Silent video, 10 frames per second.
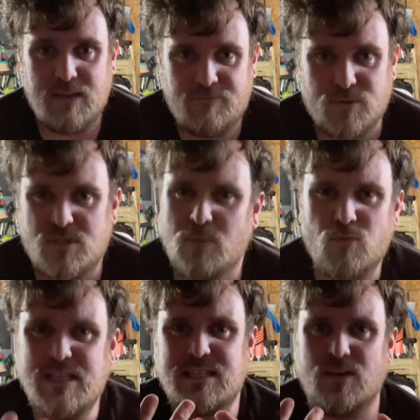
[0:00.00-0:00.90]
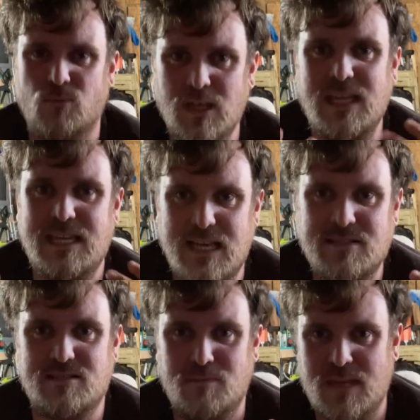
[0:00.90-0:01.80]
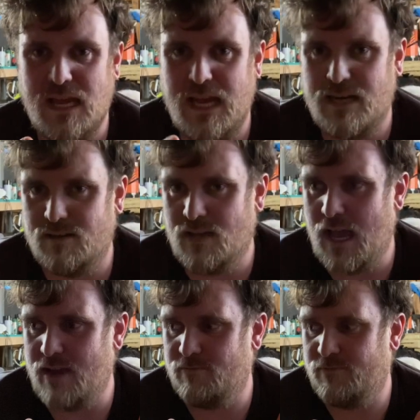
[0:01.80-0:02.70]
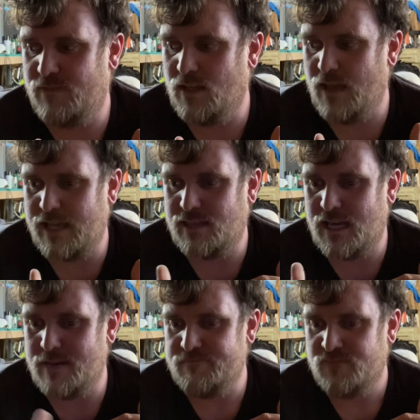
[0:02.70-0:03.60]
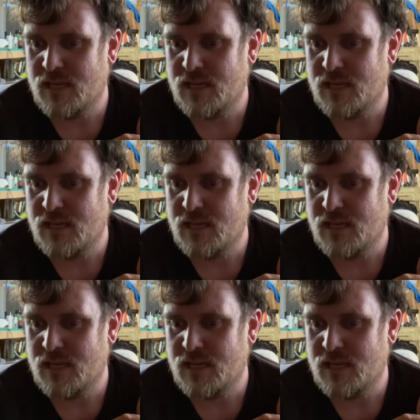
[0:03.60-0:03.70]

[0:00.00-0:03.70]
for some reason it really gets to me, and I feel like that